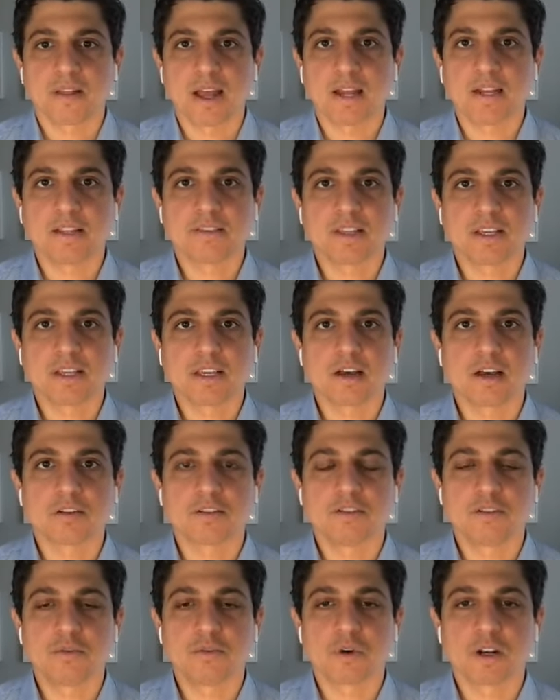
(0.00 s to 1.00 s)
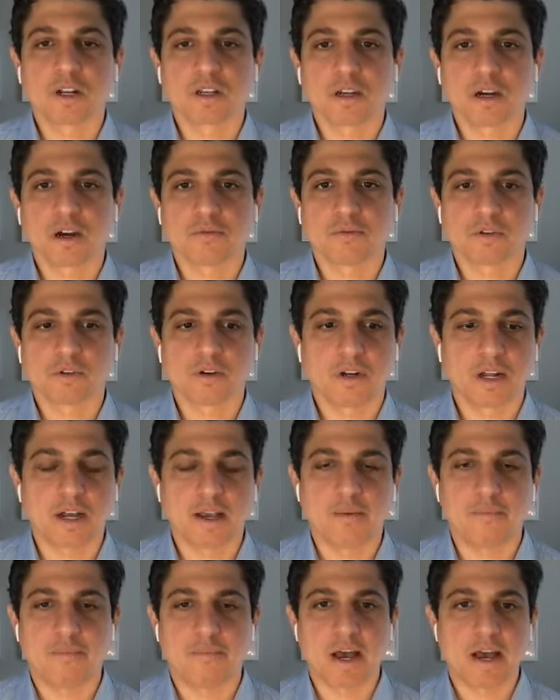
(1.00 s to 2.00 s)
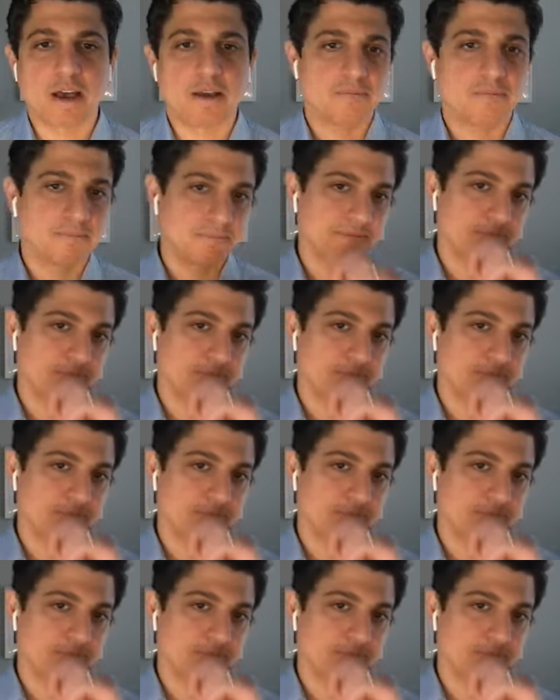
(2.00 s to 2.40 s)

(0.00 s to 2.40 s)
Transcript: anything else you want to cover tonight, Matt?